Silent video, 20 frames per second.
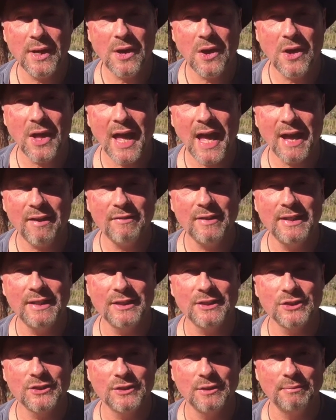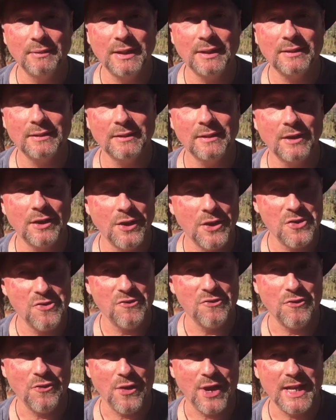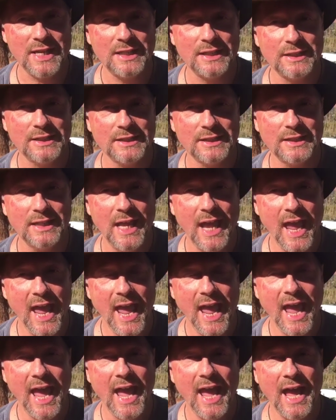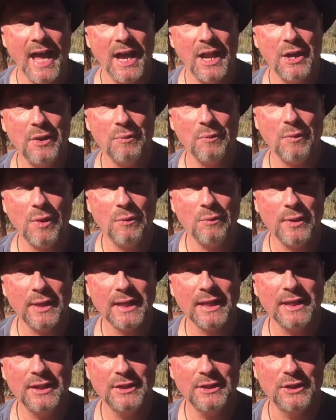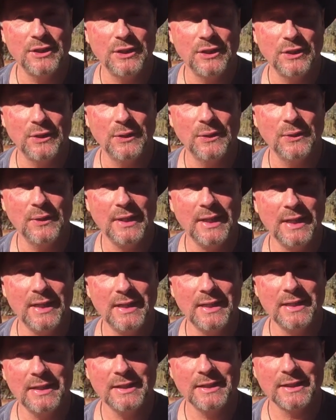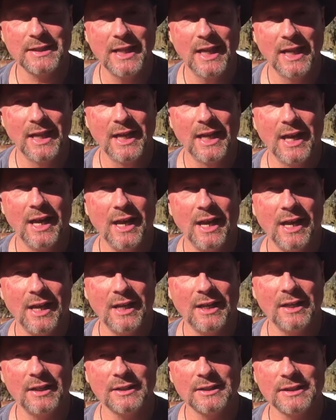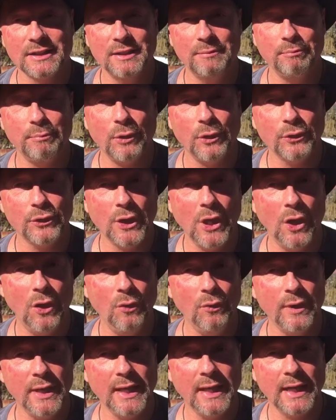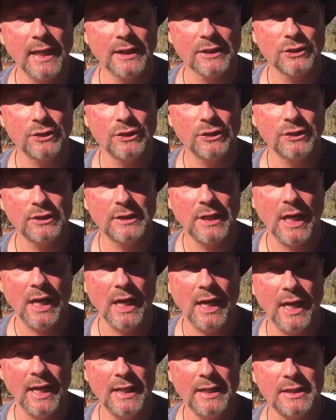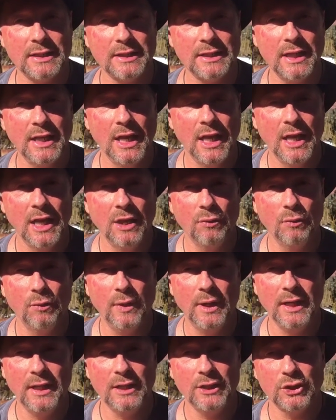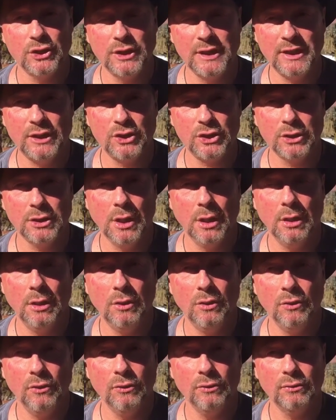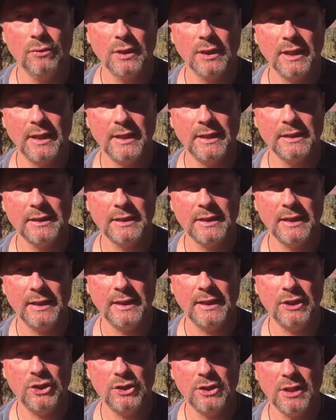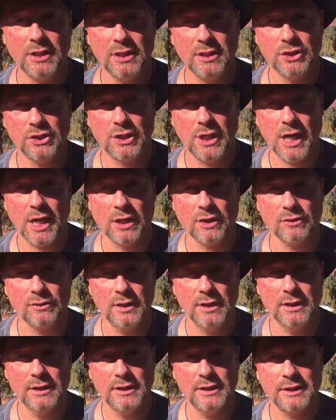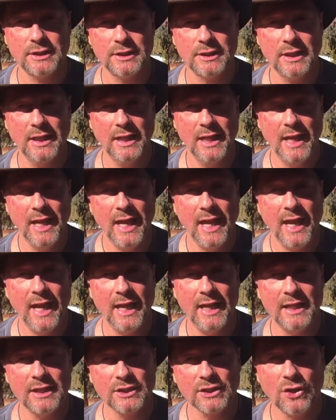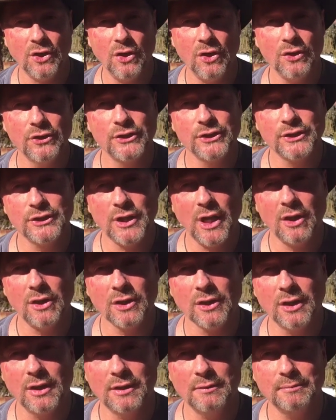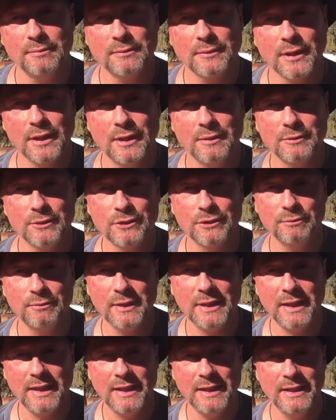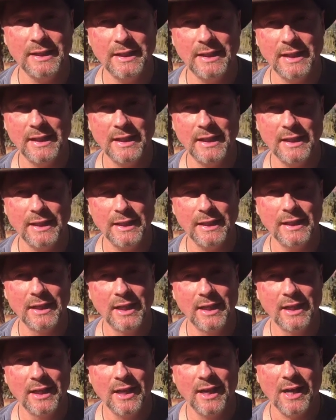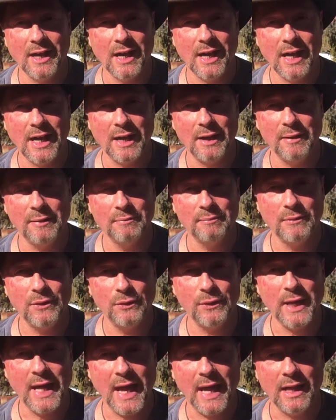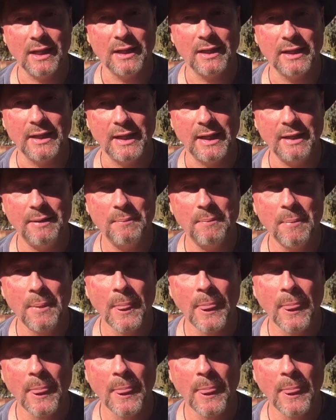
we all have an instrument, our voice, and what we can do is a simple toning exercise, which each tone relates to each of the chakras, and it's called sargam, comes from the Indian modality.